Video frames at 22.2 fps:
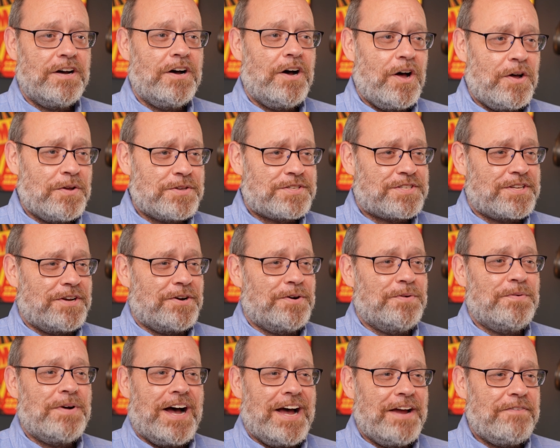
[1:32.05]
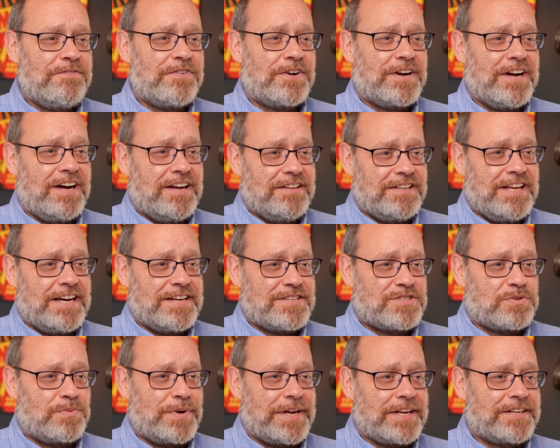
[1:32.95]
Also, I forgot
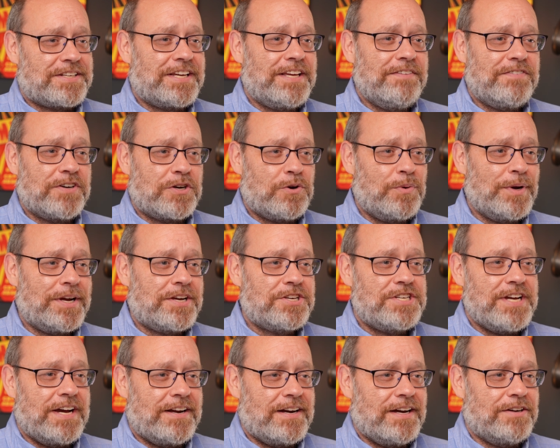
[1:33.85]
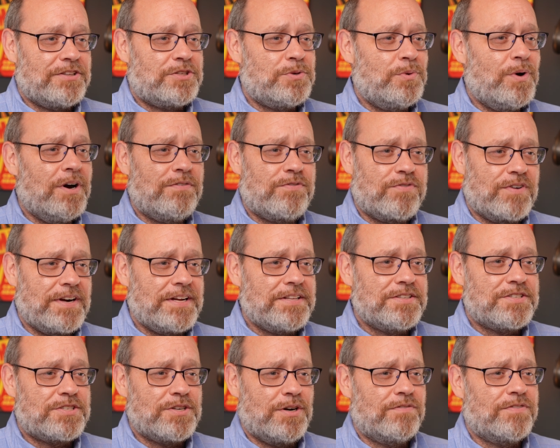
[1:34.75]
last week to give a quick shout out to our
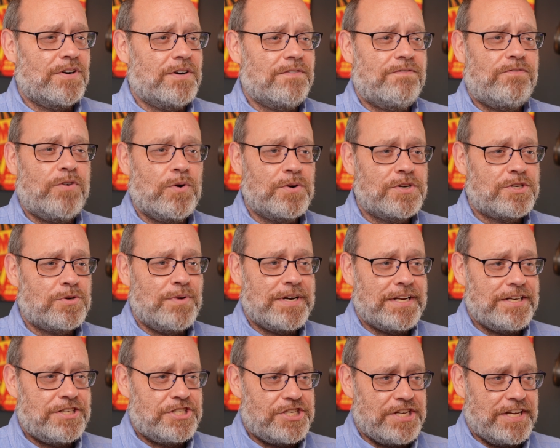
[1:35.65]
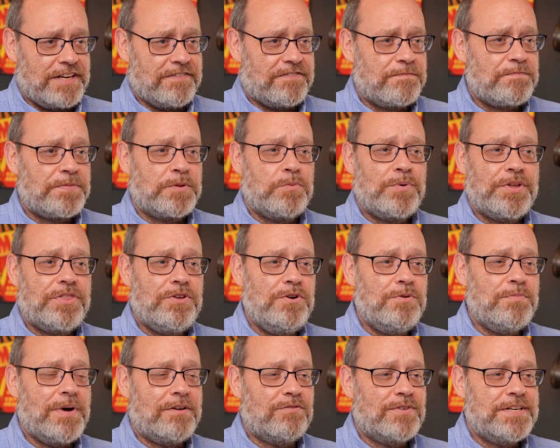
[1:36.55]
friends over at 420 Chief, with
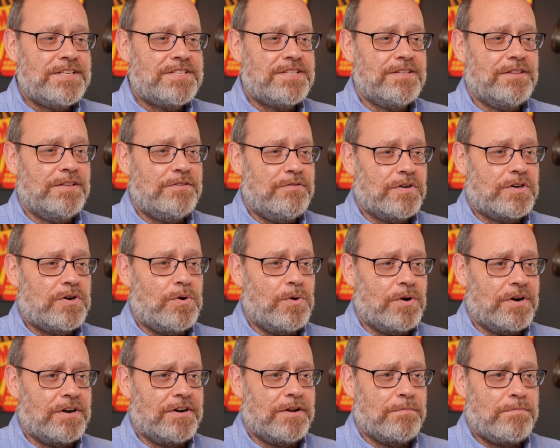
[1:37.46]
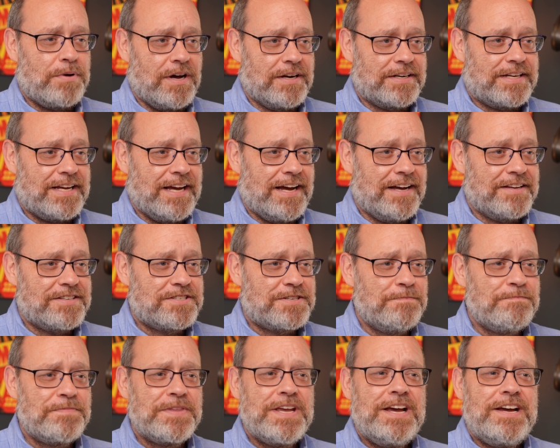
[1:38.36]
whom I recently recorded a
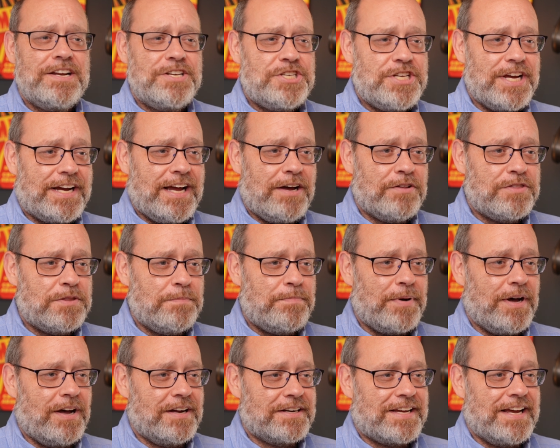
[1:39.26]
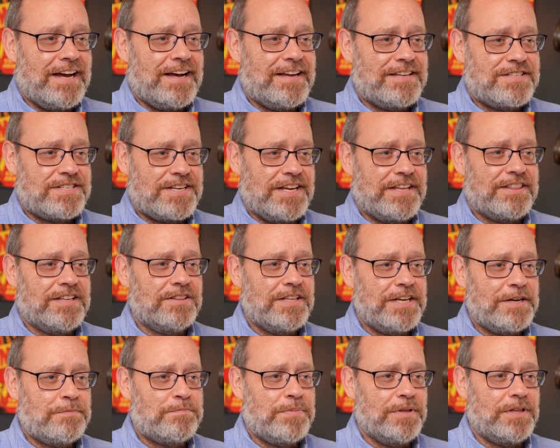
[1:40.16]
podcast. Check out the podcast in the
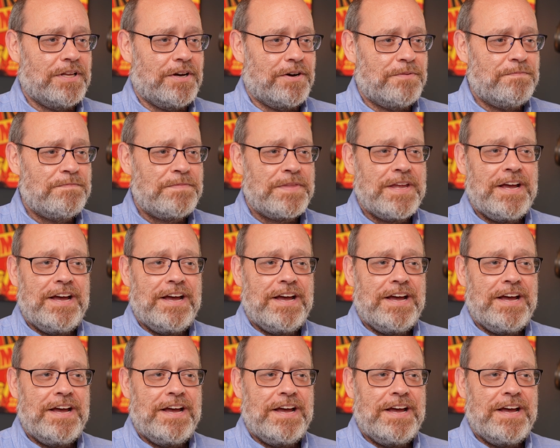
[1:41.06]
link below,